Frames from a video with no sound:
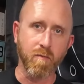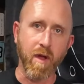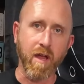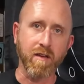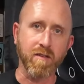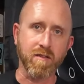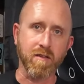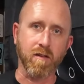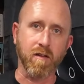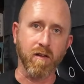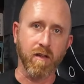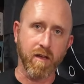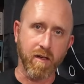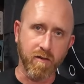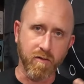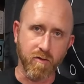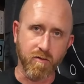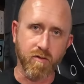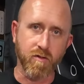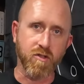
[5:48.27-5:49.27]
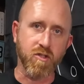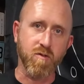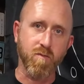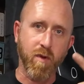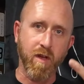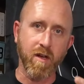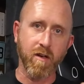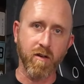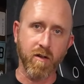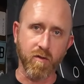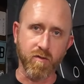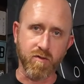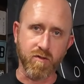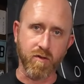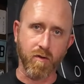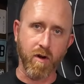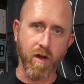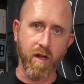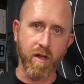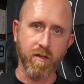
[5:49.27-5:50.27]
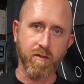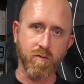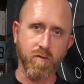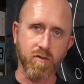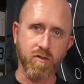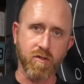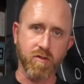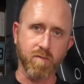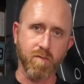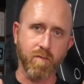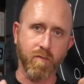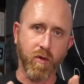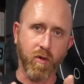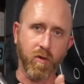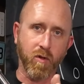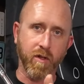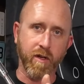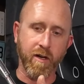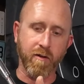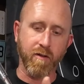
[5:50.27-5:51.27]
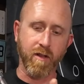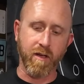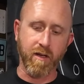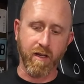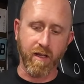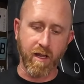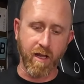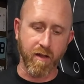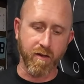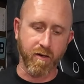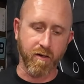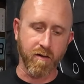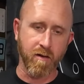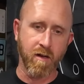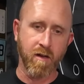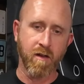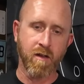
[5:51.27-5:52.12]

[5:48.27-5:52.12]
basically, and you're just spinning those threads, which is pulling everything together,